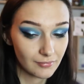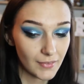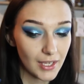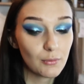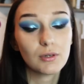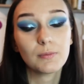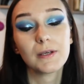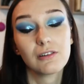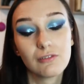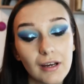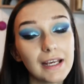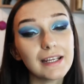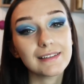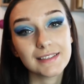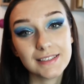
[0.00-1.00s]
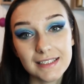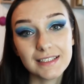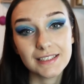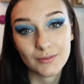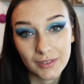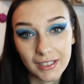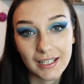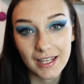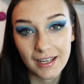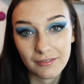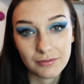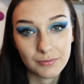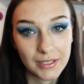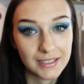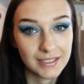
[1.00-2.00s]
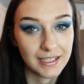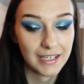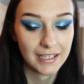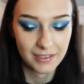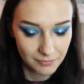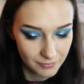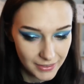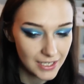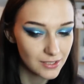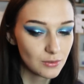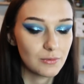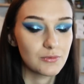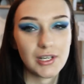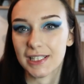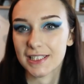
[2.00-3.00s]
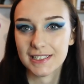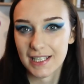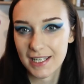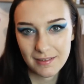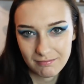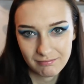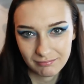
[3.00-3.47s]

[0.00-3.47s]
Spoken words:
It would have been great to see someone like that for me as a kid. That's what I'm trying to say.